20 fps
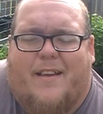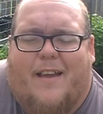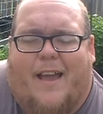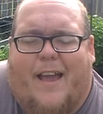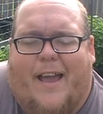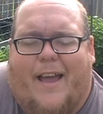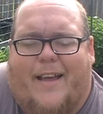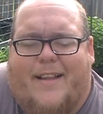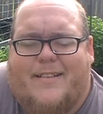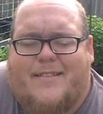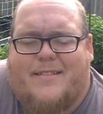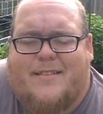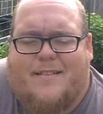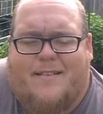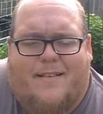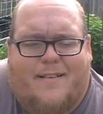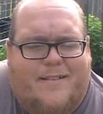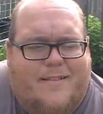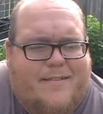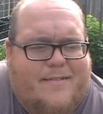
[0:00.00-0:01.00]
at
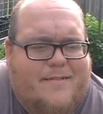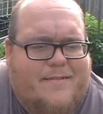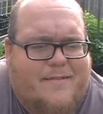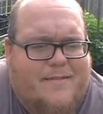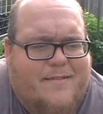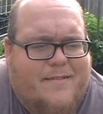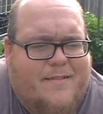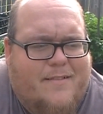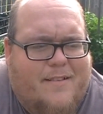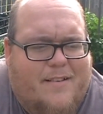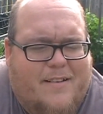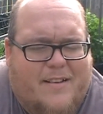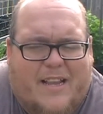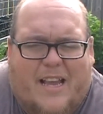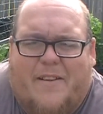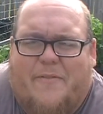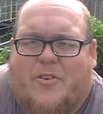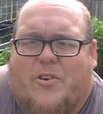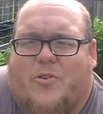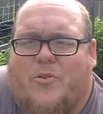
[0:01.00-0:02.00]
kind
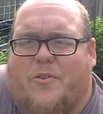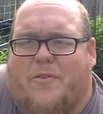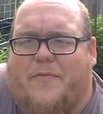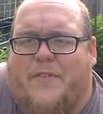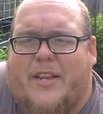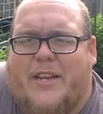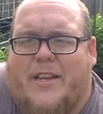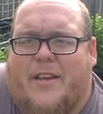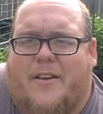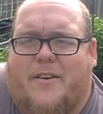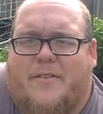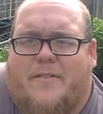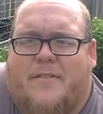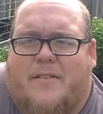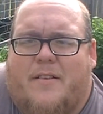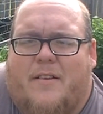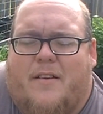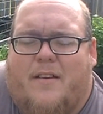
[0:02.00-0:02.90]
of a cool video.